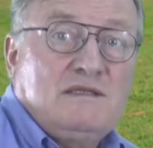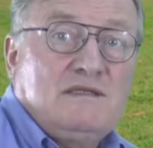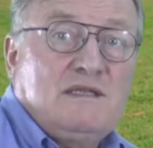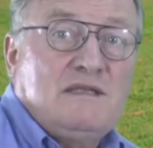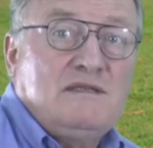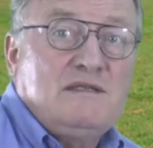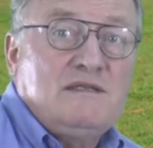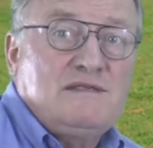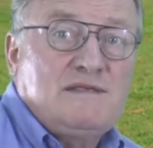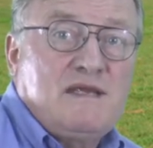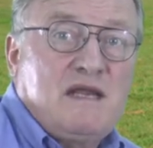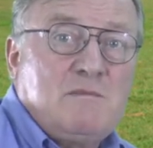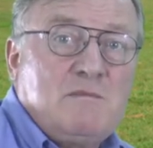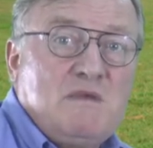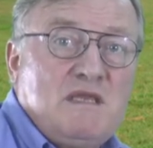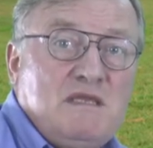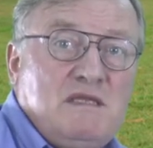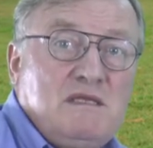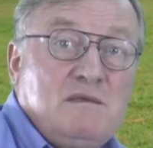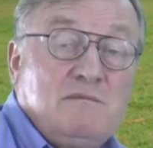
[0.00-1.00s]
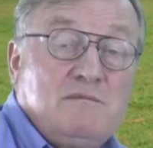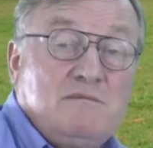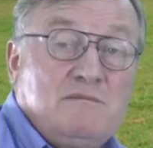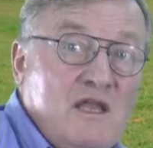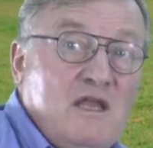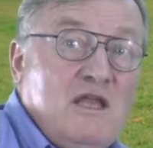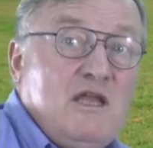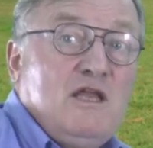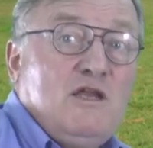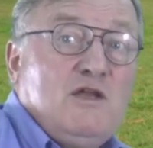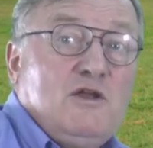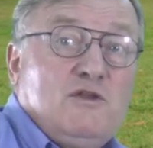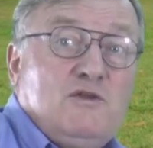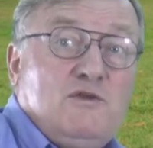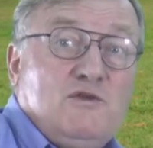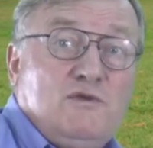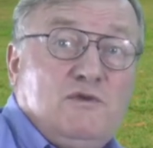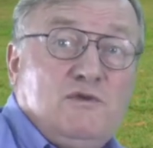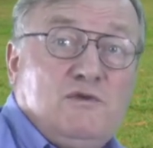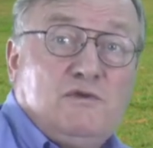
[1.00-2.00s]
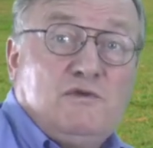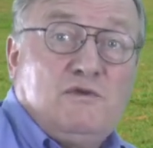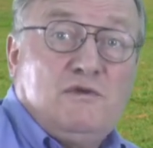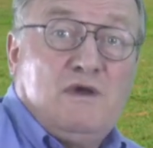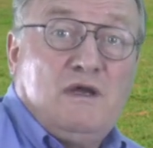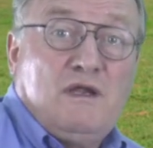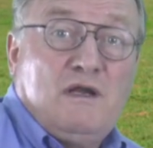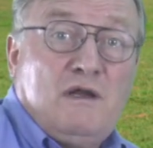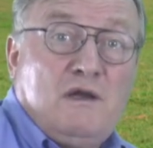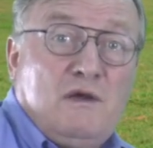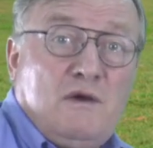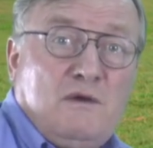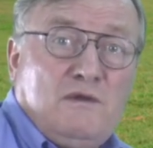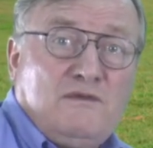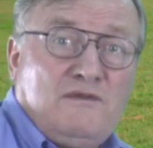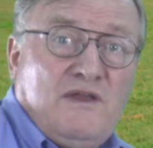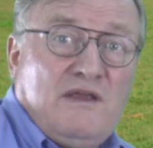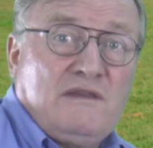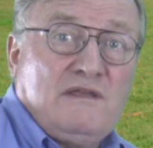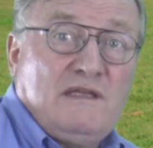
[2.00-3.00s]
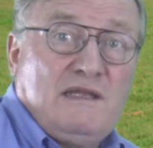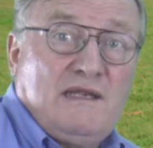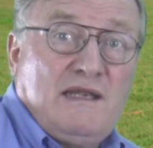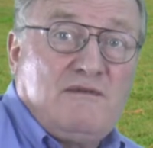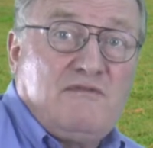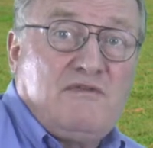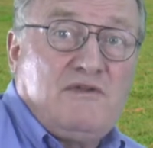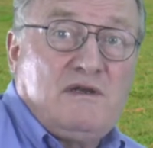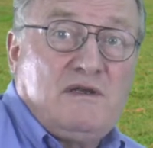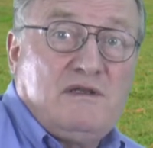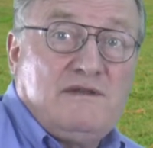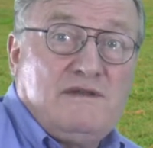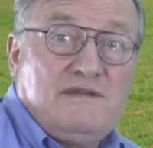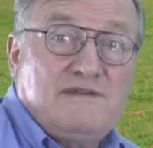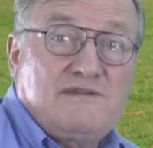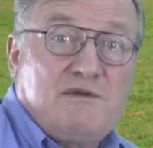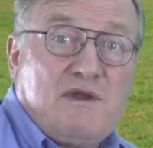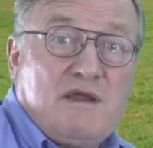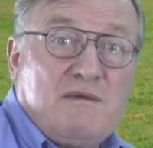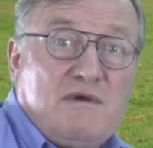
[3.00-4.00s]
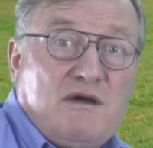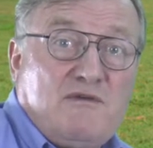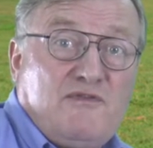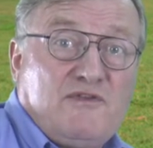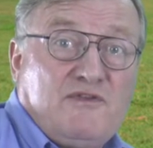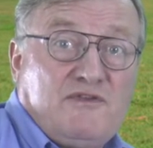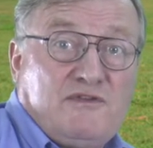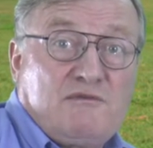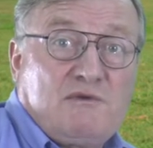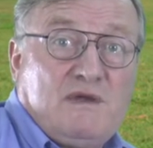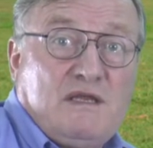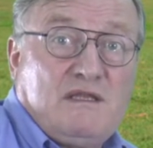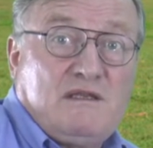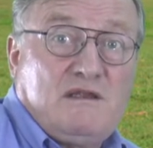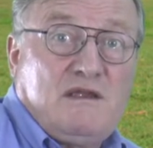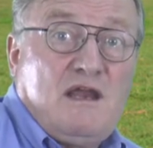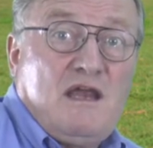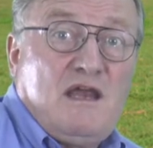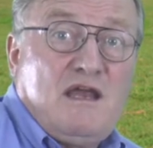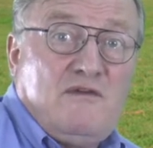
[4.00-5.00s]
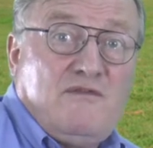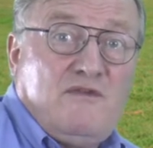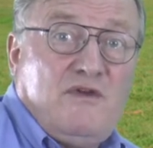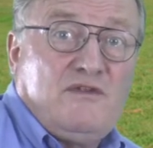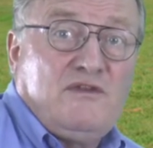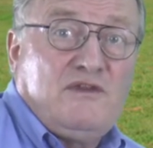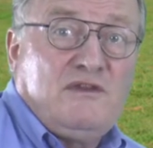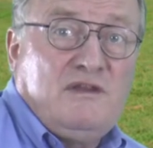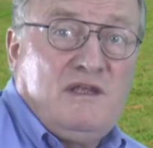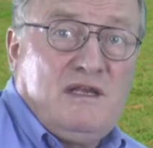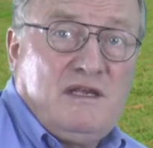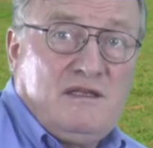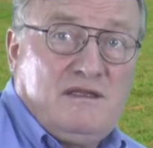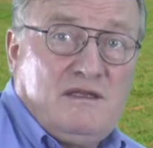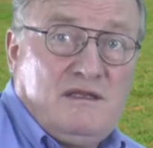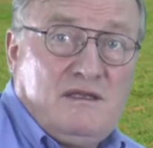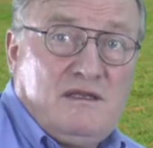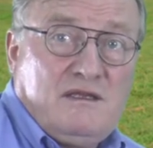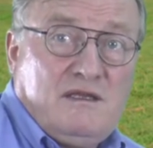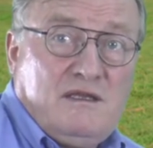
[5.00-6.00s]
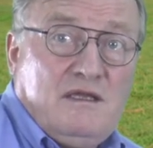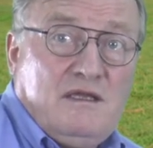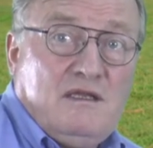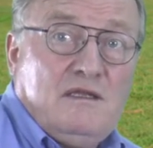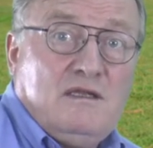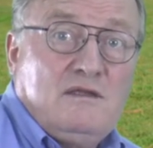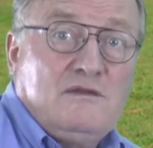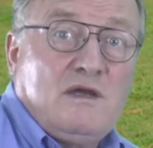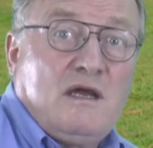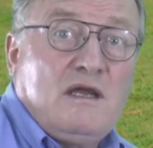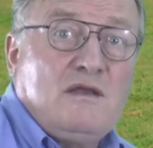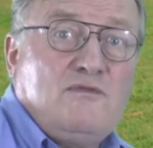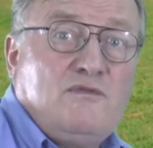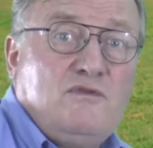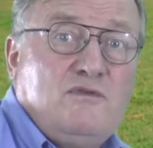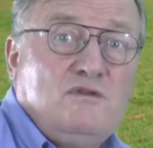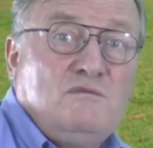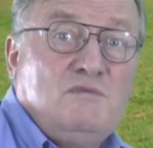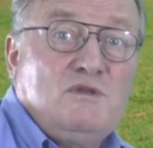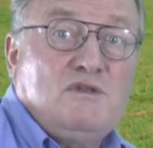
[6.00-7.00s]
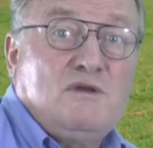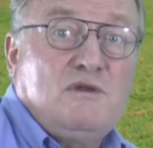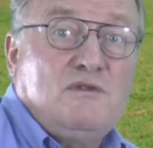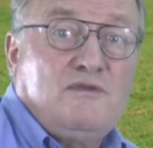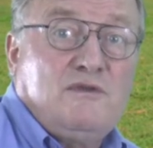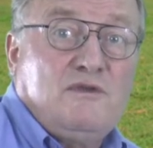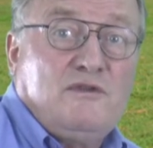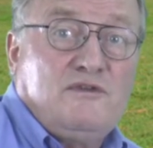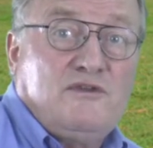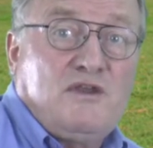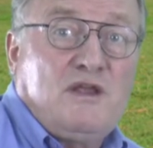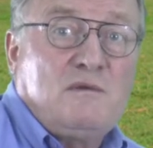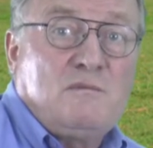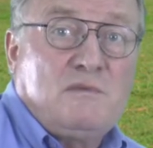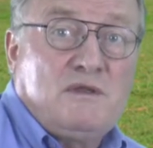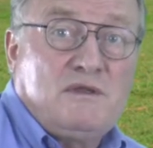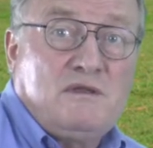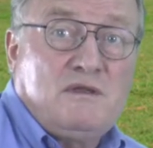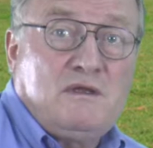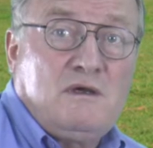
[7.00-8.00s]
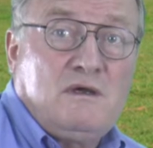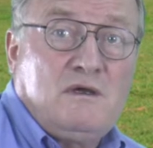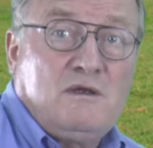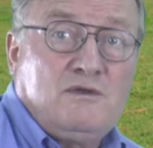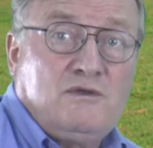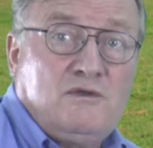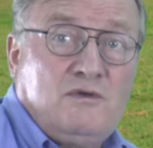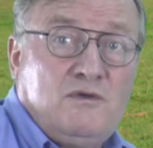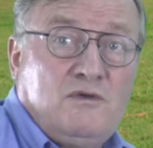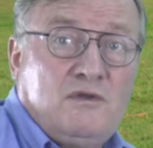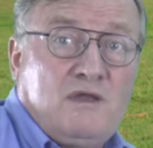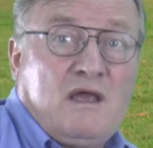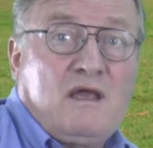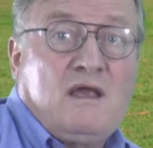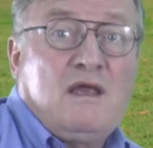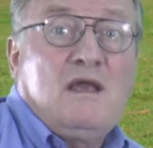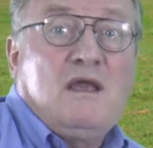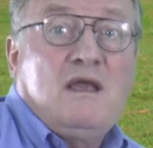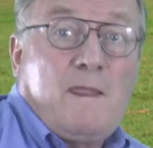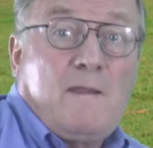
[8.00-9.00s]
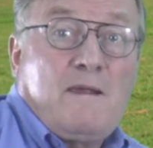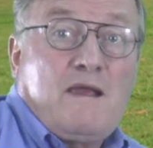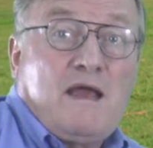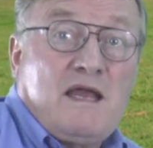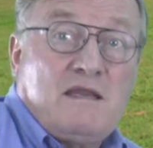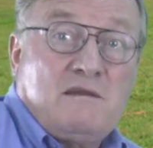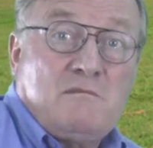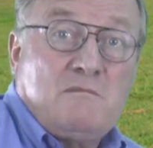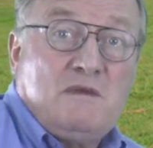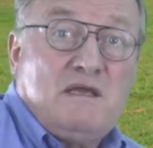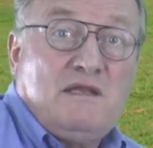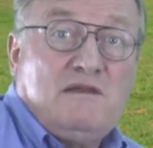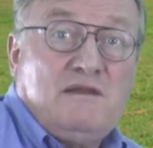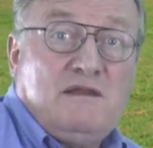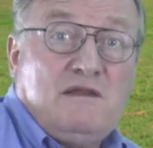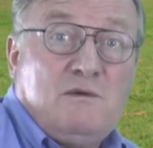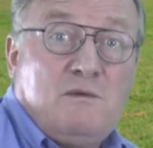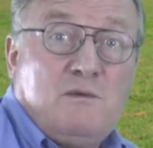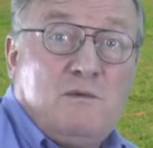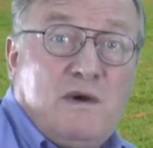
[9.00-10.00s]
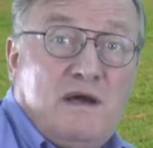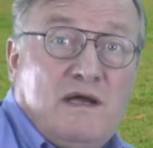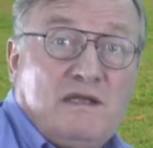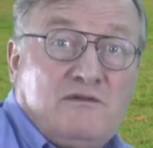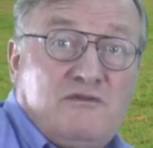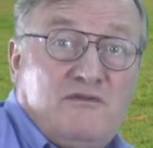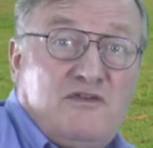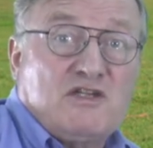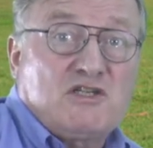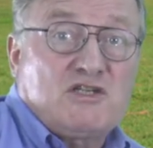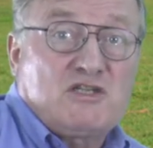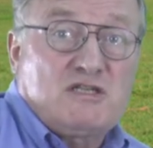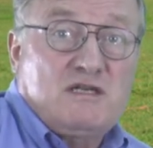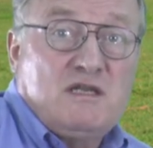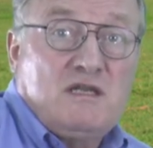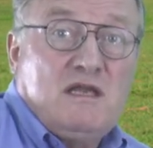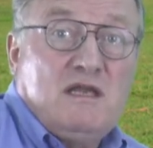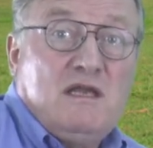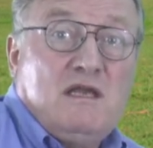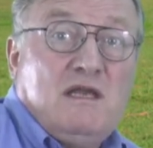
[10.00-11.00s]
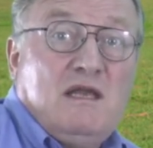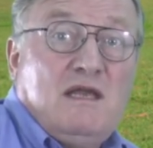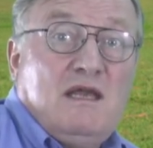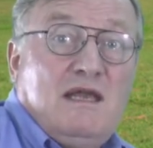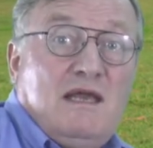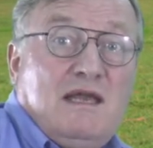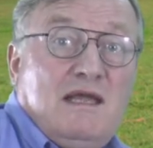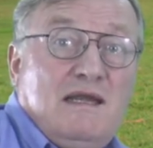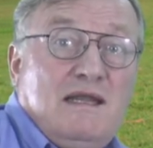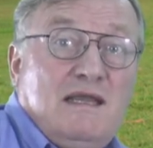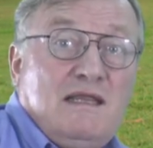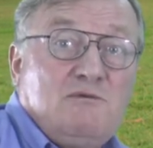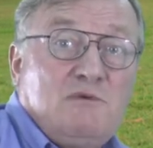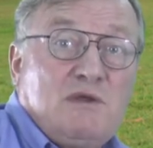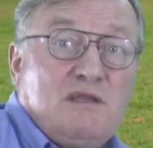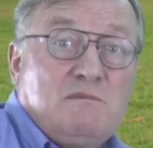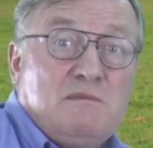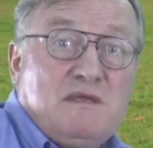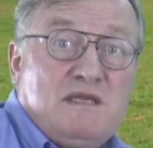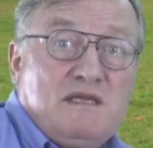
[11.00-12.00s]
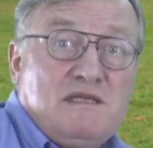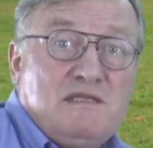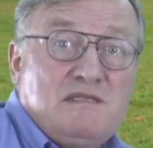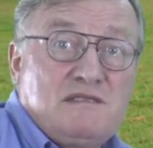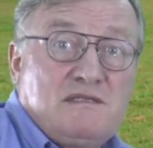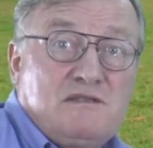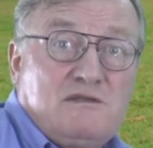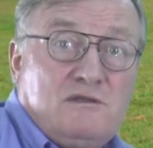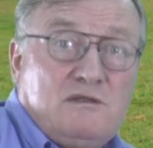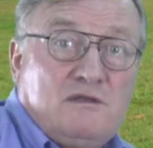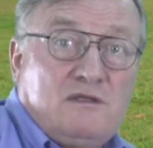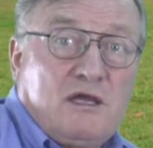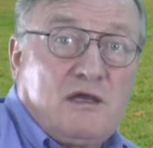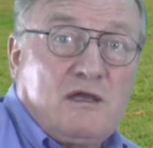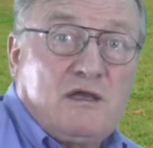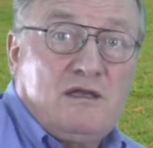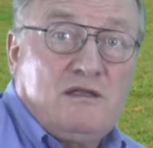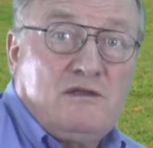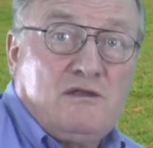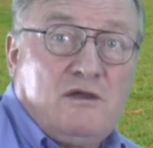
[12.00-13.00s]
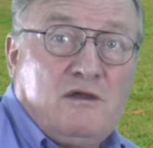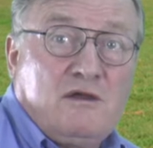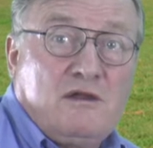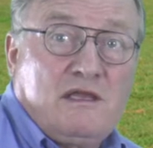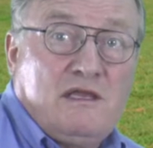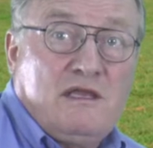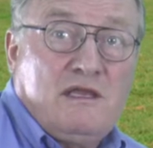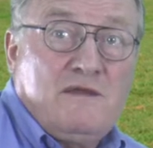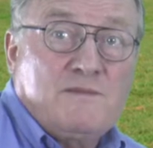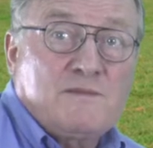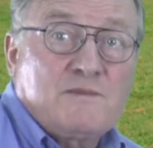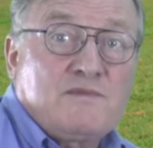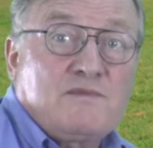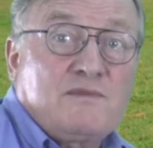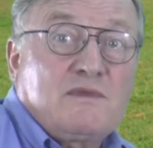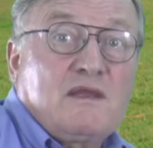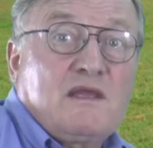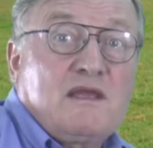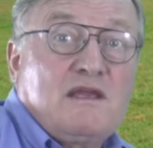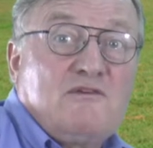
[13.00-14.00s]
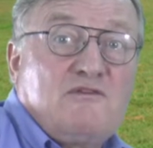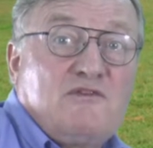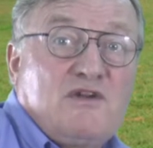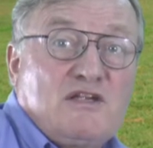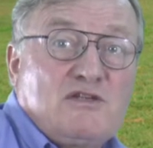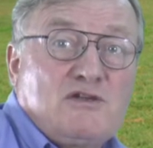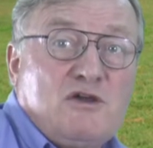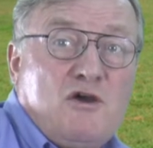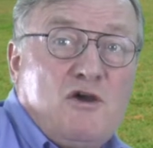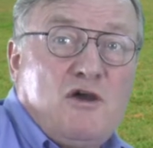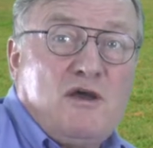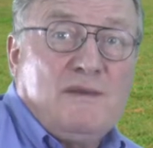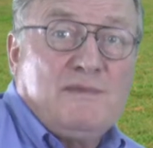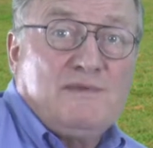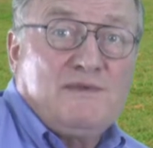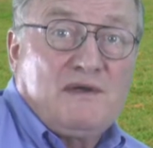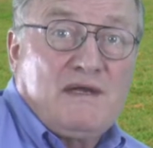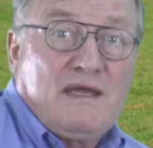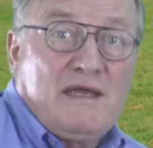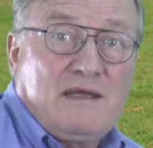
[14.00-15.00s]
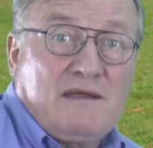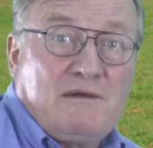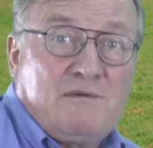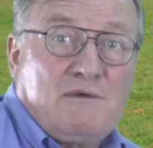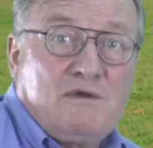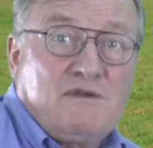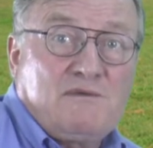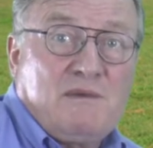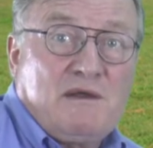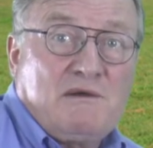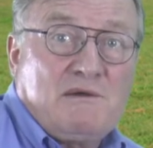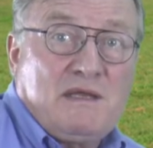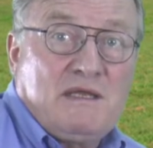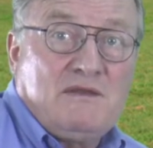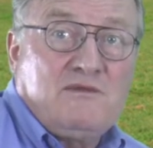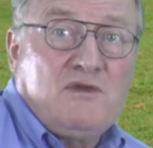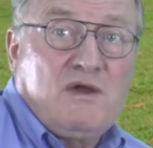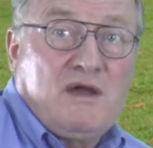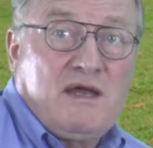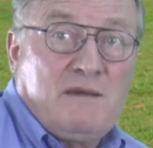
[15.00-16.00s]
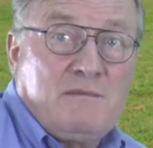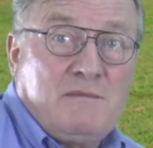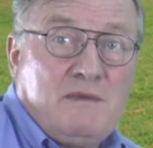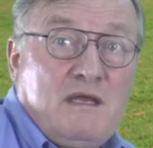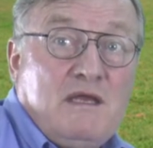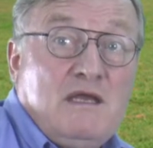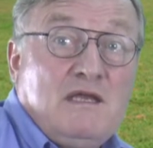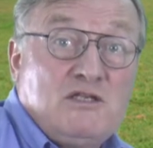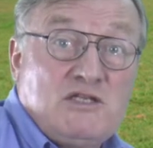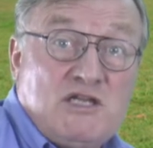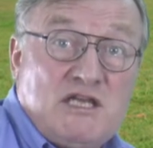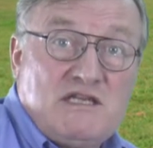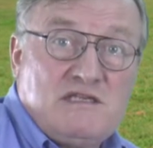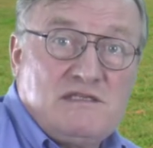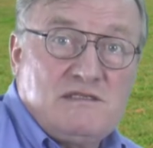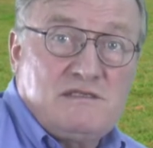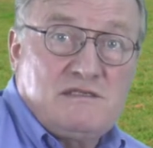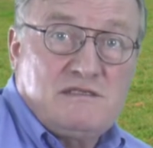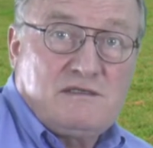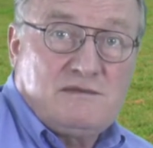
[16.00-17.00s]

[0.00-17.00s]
Tannins are medium. Due to a low tannin level, this grape offers great versatility. Thai food, but also salmon or tuna and meaty white fish. Lean red meats, duck, turkey, fresh herbs like rosemary and thyme, cheese.